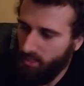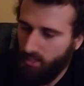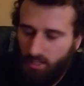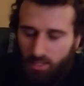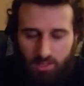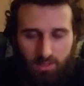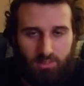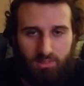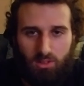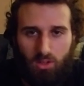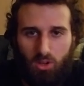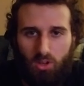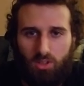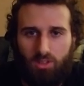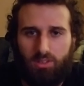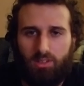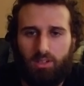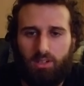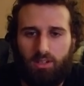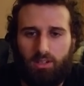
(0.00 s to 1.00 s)
is
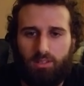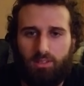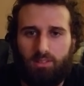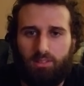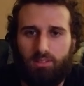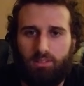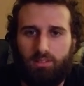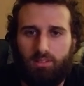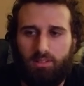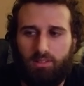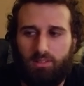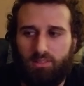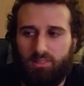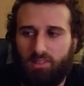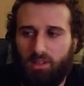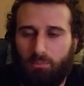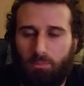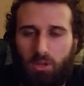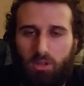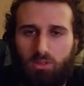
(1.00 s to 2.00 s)
called a
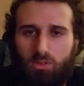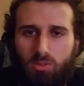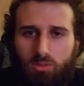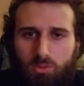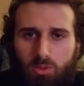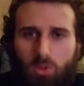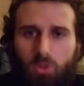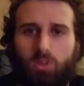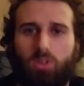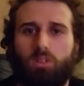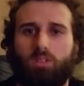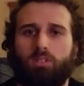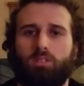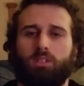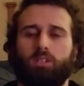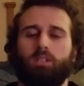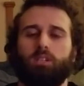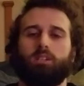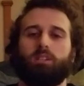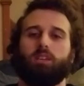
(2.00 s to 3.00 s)
segmental roll.
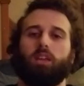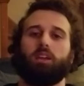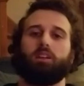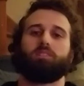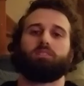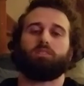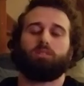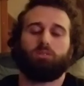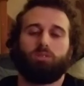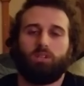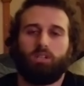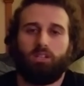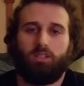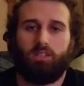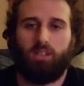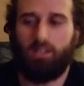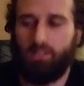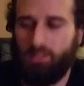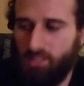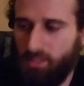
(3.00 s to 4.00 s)
Okay, so
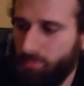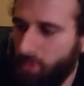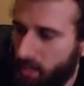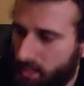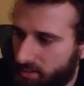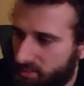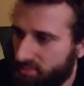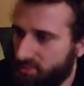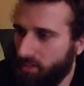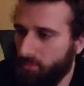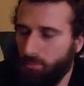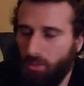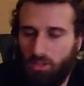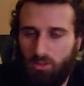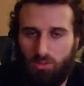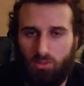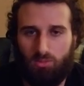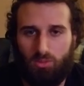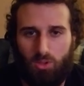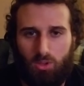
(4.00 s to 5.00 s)
the idea behind a
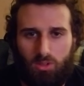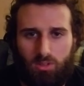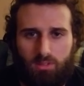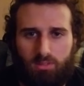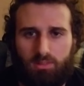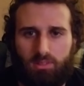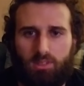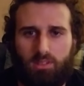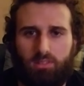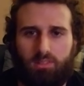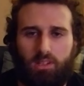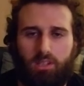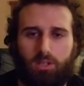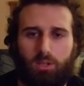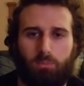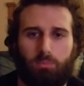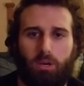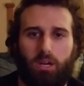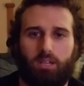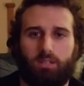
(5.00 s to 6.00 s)
segmental roll is that
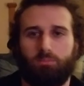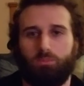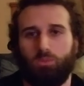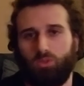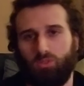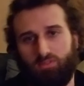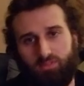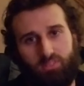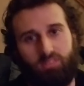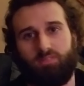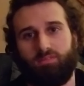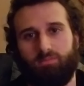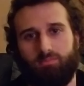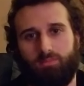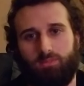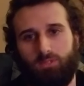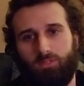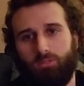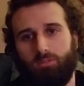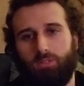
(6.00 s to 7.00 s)
your body moves,
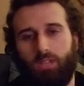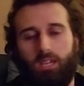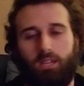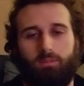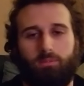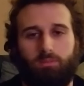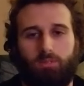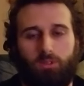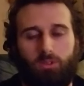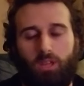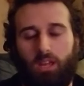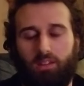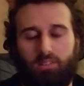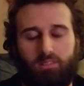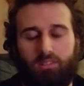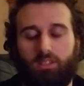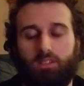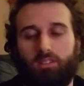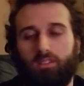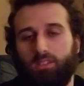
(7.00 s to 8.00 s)
you
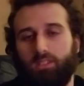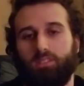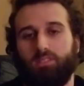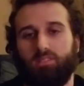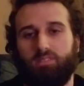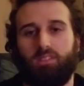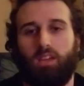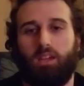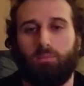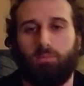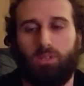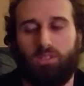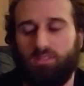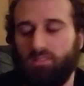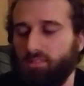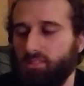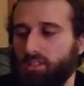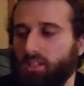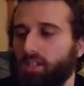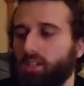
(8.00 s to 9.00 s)
guessed it, in
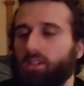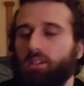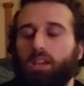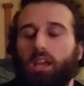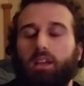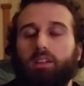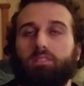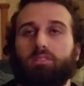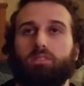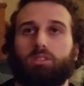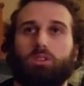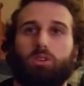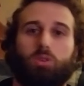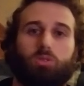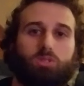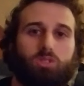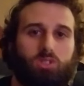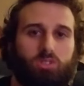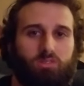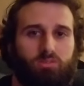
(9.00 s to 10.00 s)
segments. Okay, so you
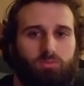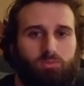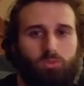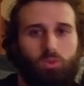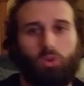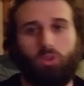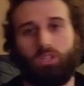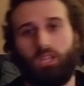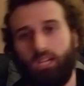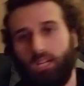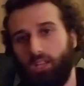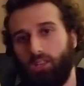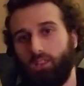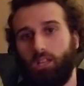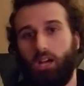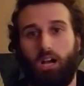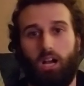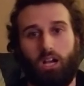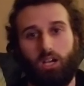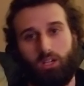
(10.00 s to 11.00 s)
don't just roll like a
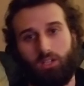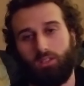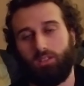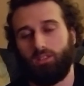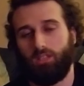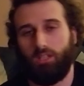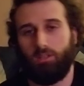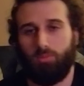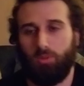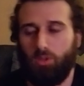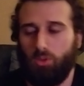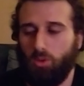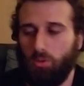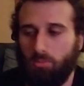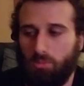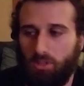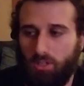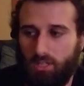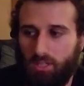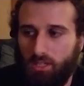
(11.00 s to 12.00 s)
log like we
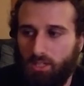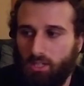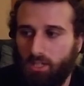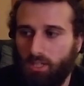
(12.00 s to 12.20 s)
normally,